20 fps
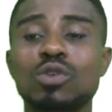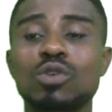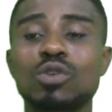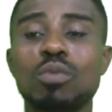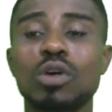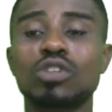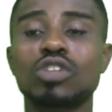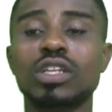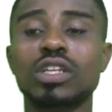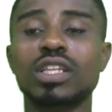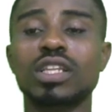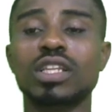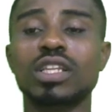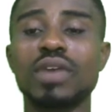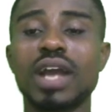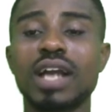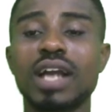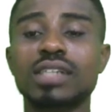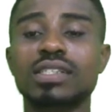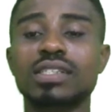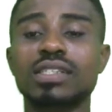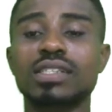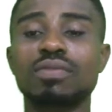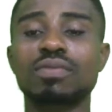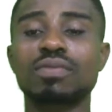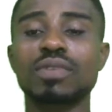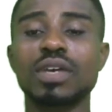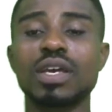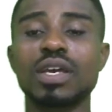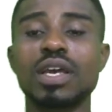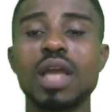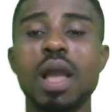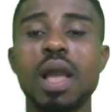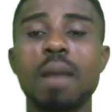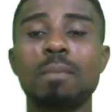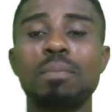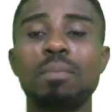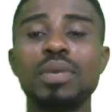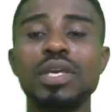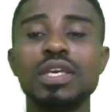to moderately reactive,
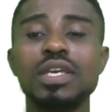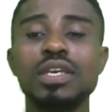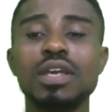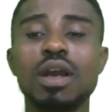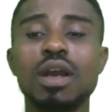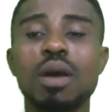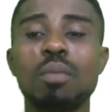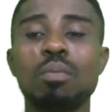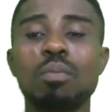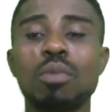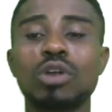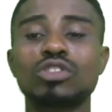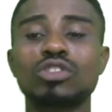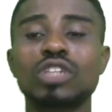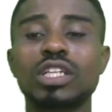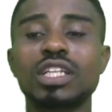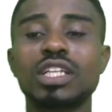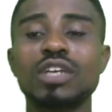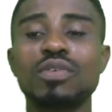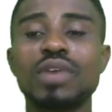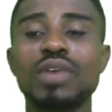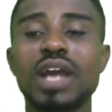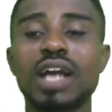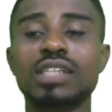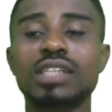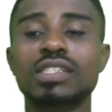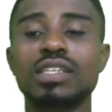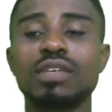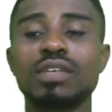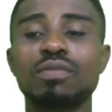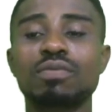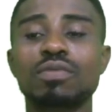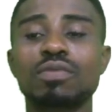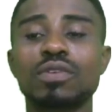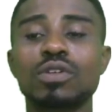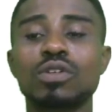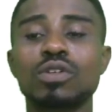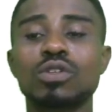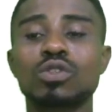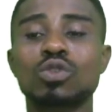B, moderately reactive
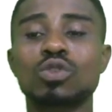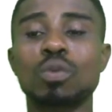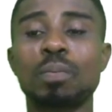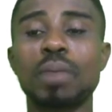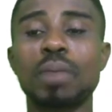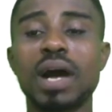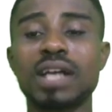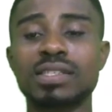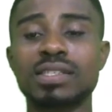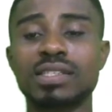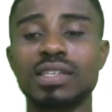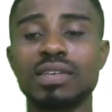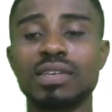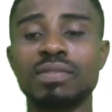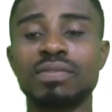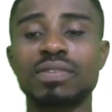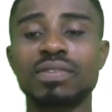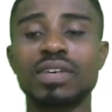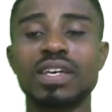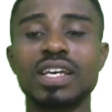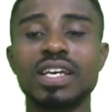to passive,